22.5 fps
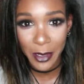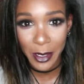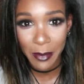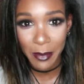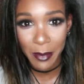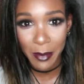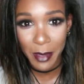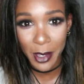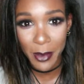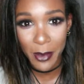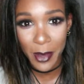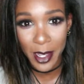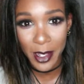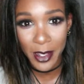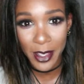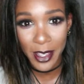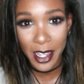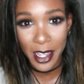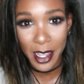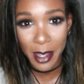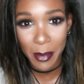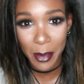with me
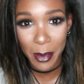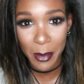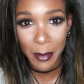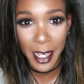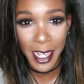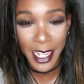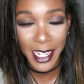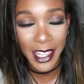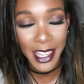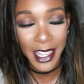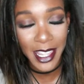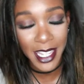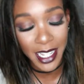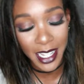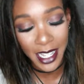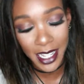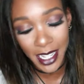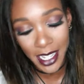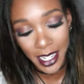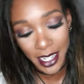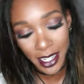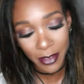whilst I prepared this
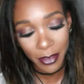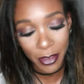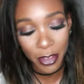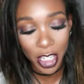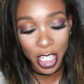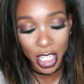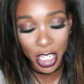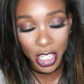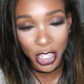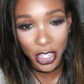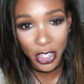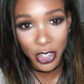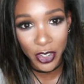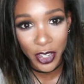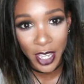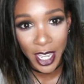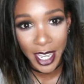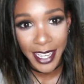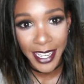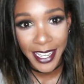look for you.